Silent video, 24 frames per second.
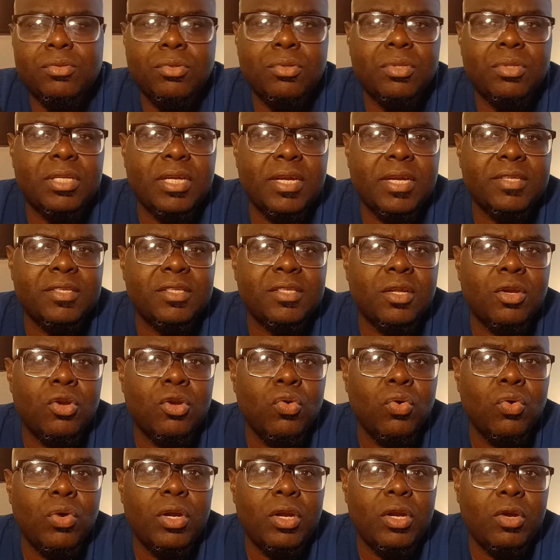to test a
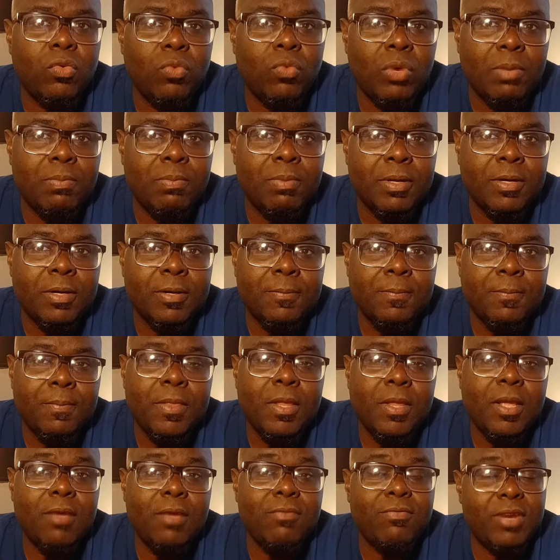nuclear weapon
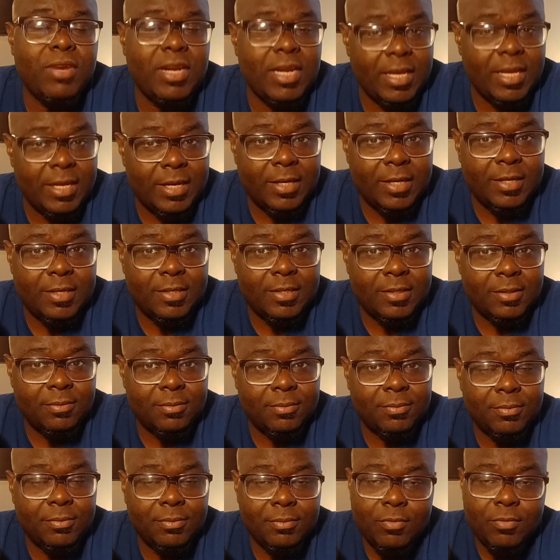if needed,
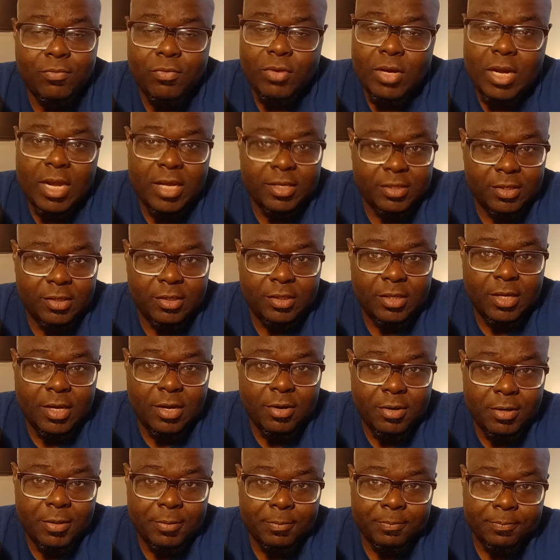if
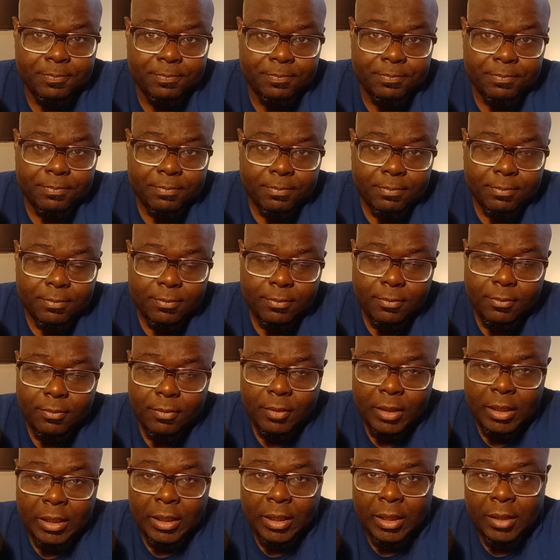necessary.
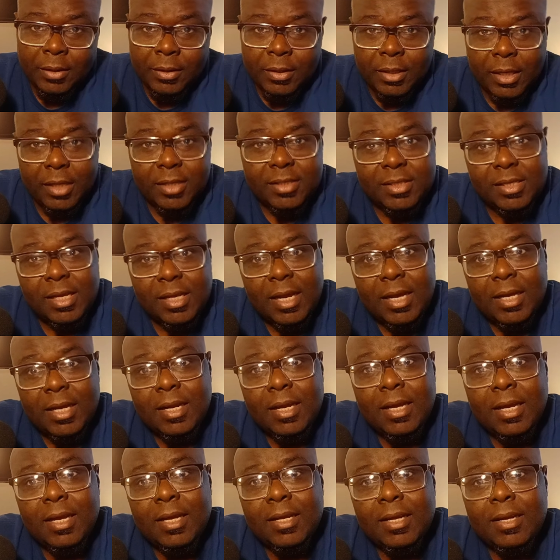He
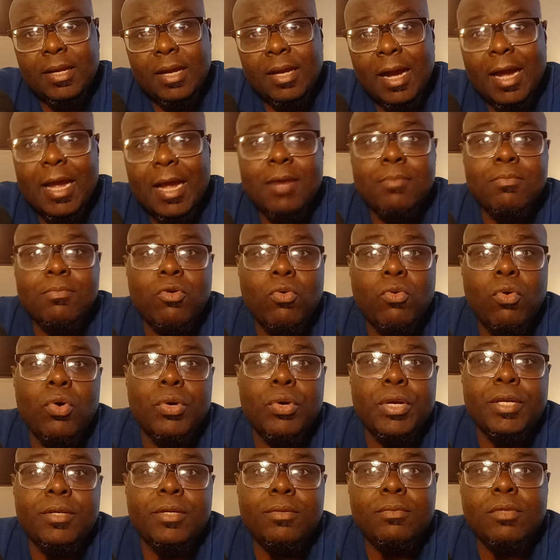said, and I am
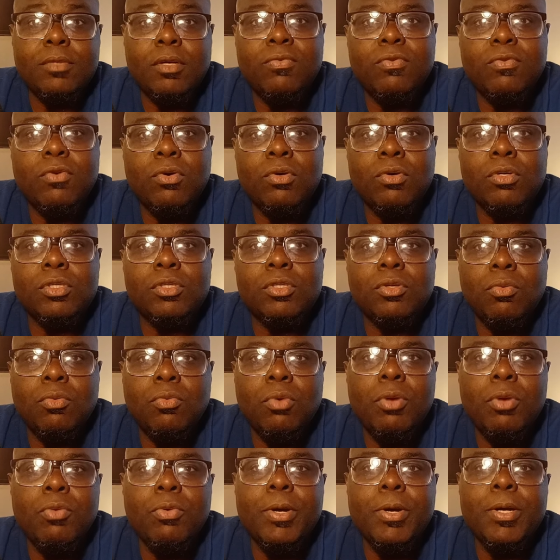quoting, of course,
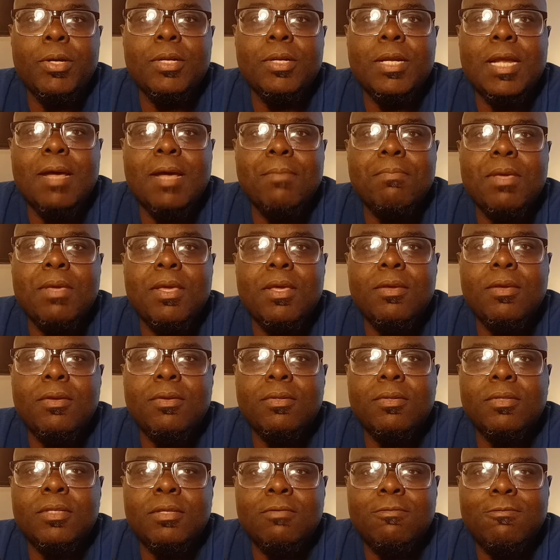"We will not
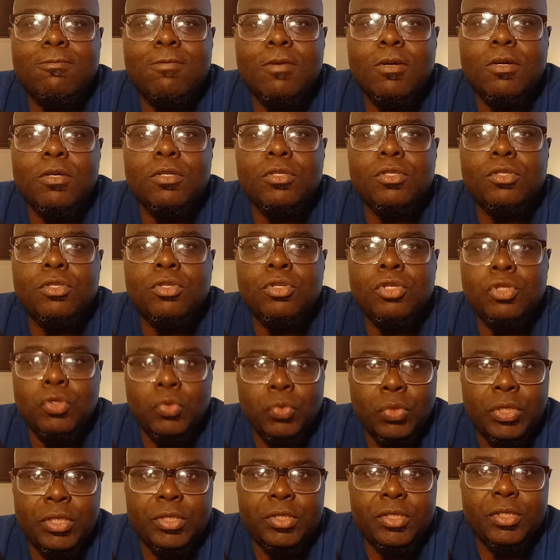be the first to
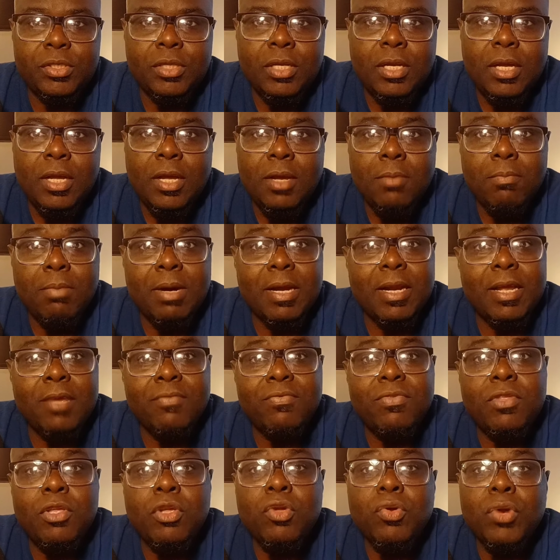do this, but
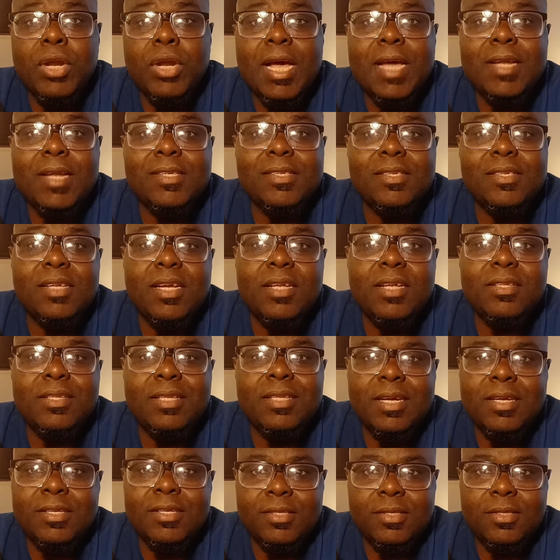if the United
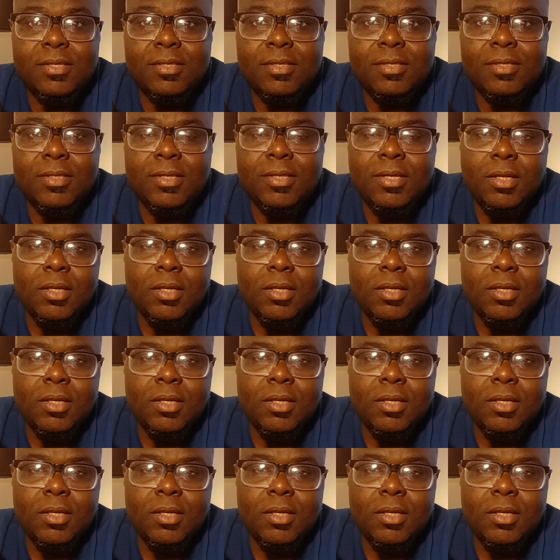States tests,